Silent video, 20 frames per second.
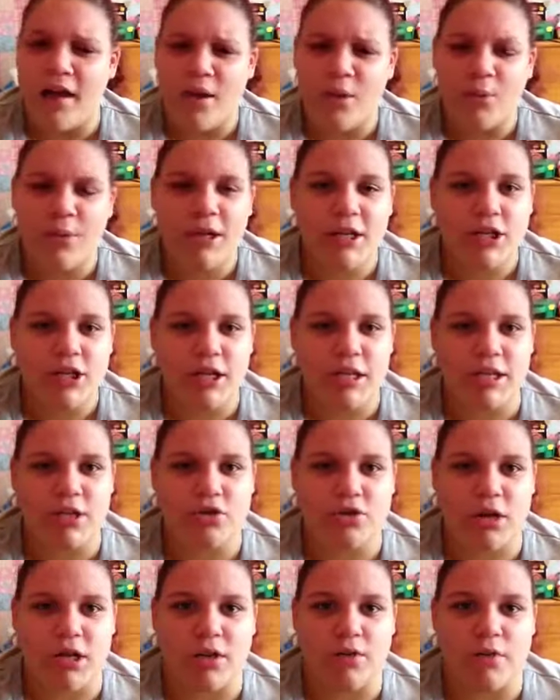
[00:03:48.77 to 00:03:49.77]
which is
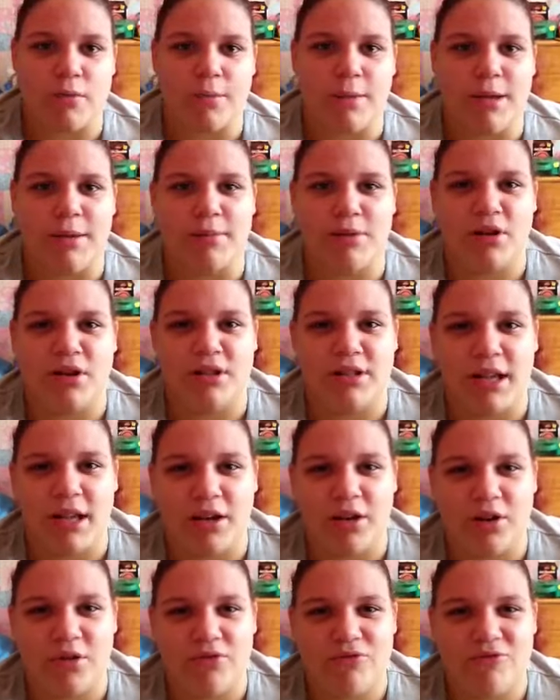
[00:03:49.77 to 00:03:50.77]
strange for me, because I
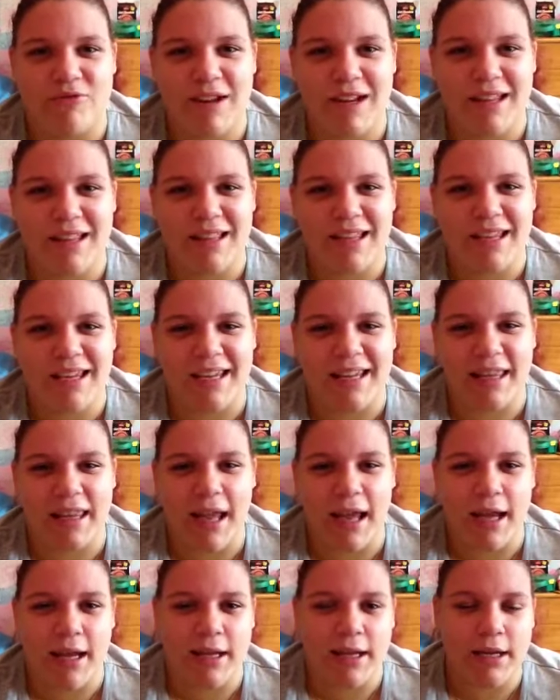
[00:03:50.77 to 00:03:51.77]
don't really
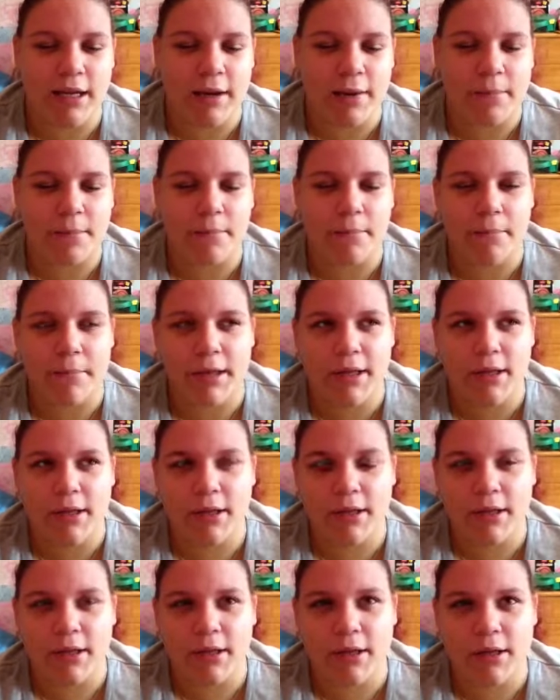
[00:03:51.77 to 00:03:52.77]
like milk.